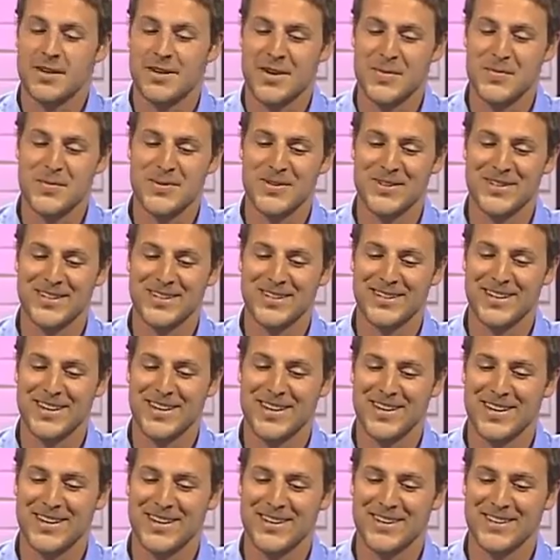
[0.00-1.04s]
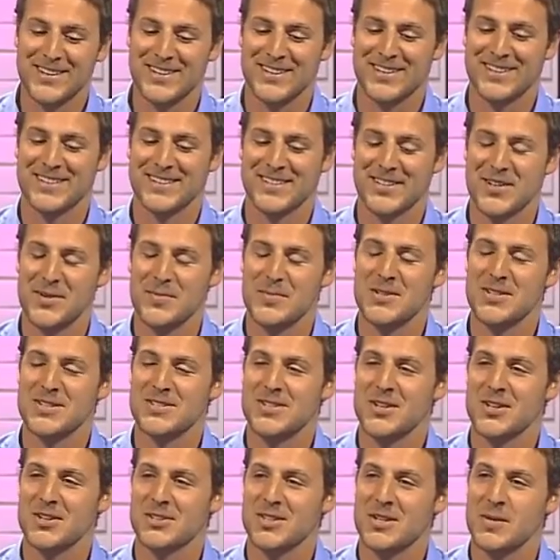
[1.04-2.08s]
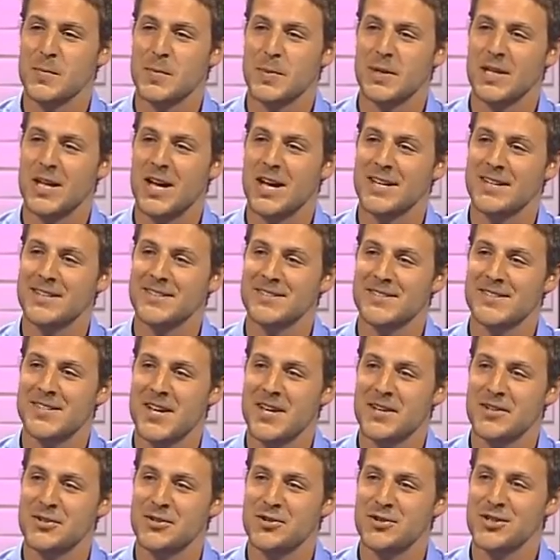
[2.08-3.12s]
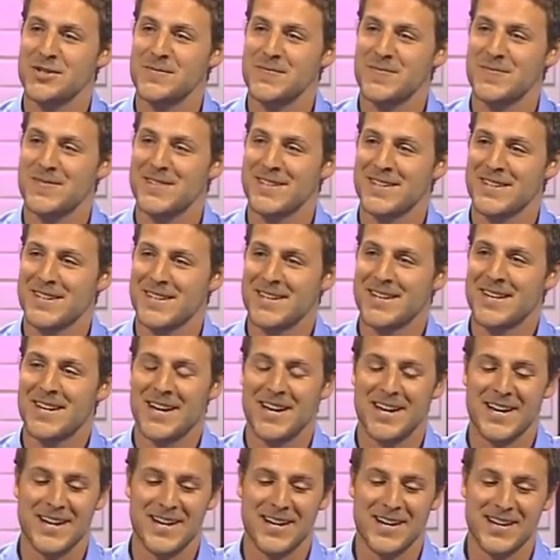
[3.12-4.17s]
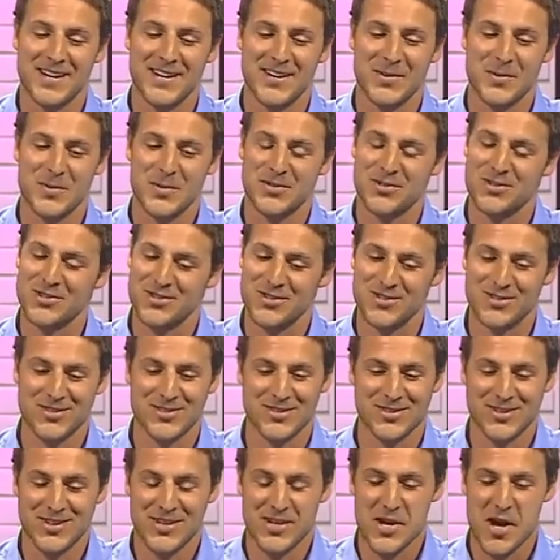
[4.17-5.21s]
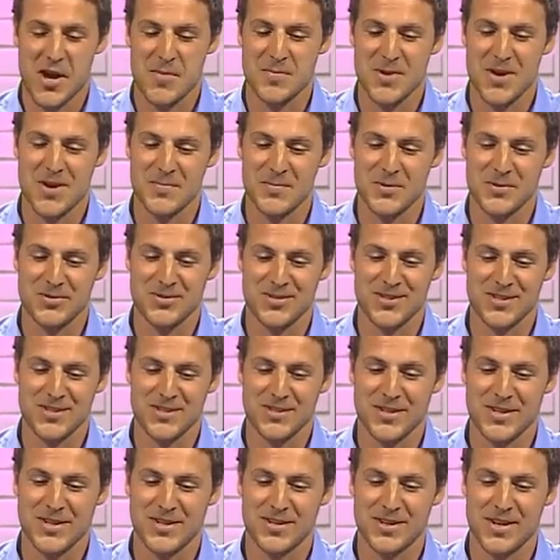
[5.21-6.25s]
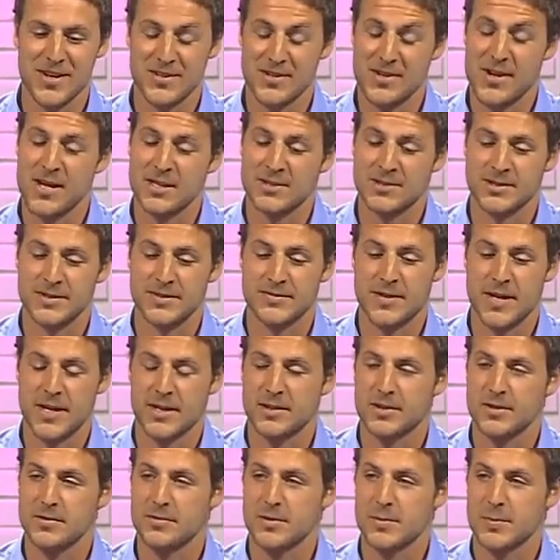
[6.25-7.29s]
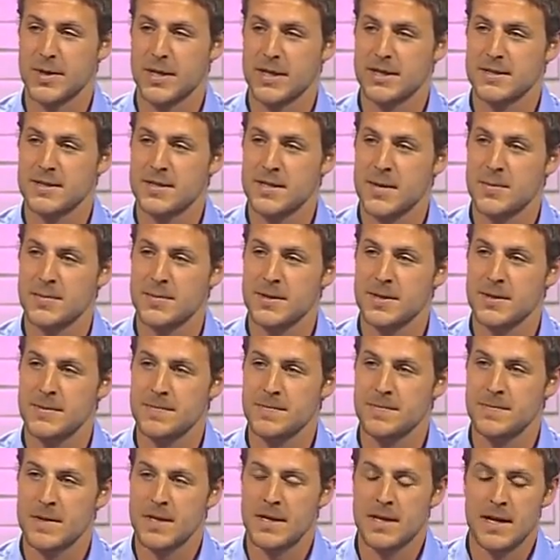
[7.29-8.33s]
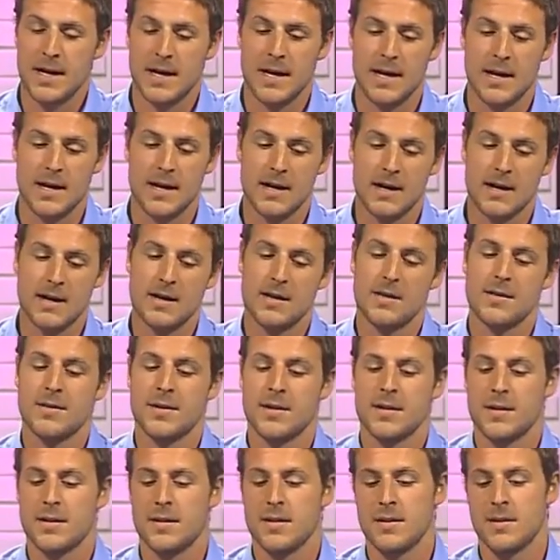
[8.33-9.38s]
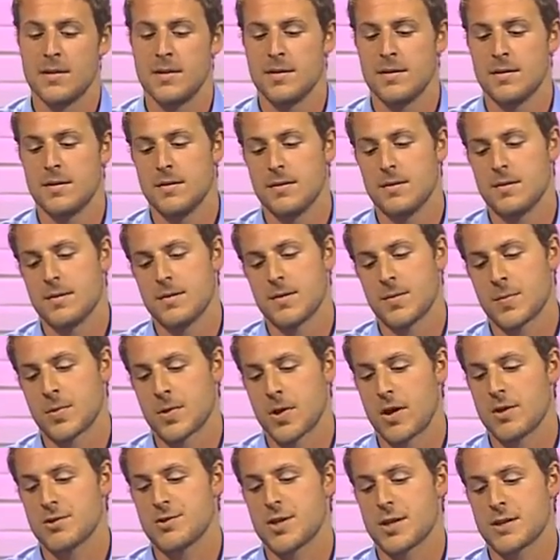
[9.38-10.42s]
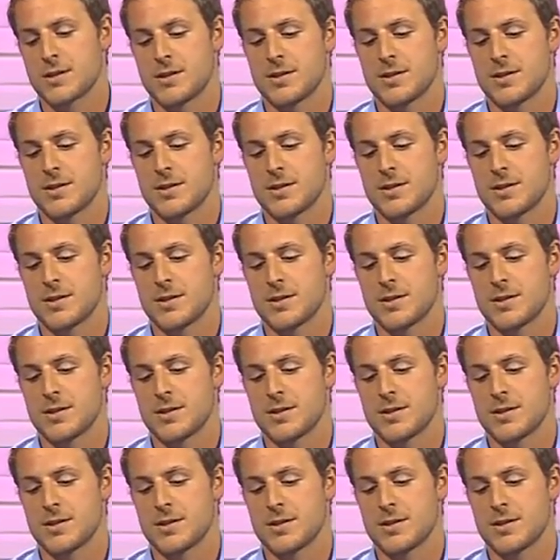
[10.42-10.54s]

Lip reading: company is called Compliance Energy, which is Amusing. They're actually a Vancouver-based company. The project